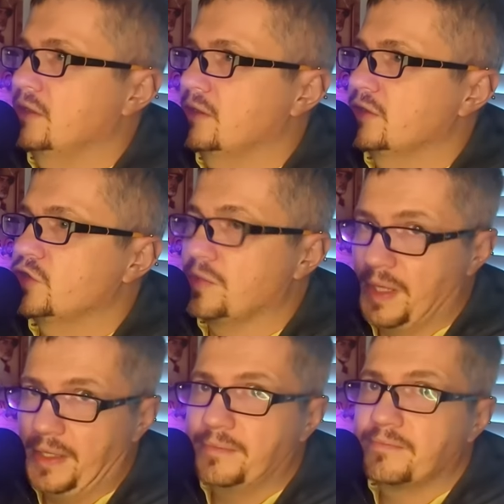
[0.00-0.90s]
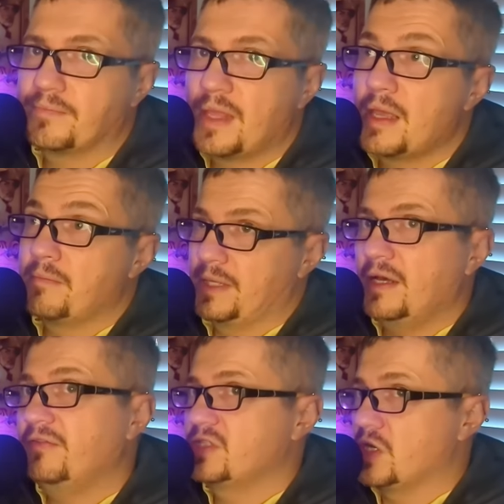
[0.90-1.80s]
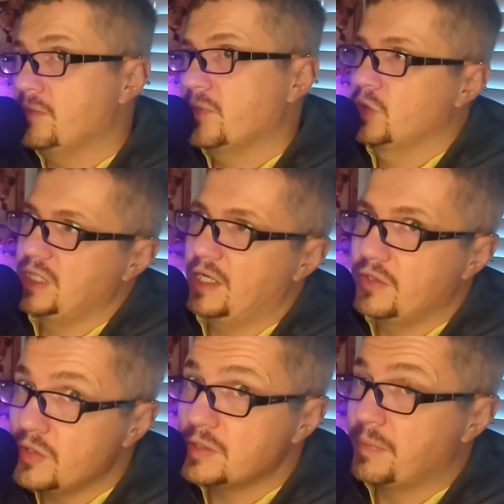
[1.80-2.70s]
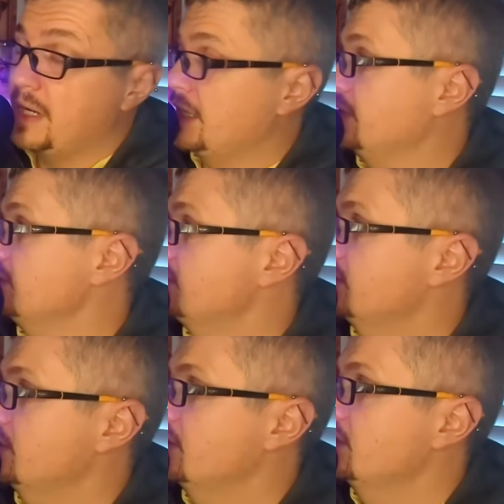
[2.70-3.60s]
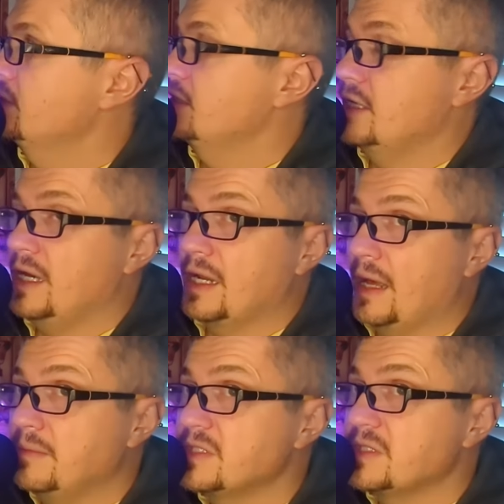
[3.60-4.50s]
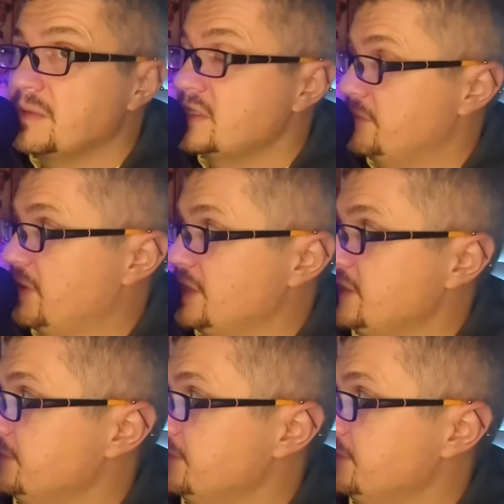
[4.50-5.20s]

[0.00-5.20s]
Too many. But there are some which are used by others. And I'm sometimes surprised.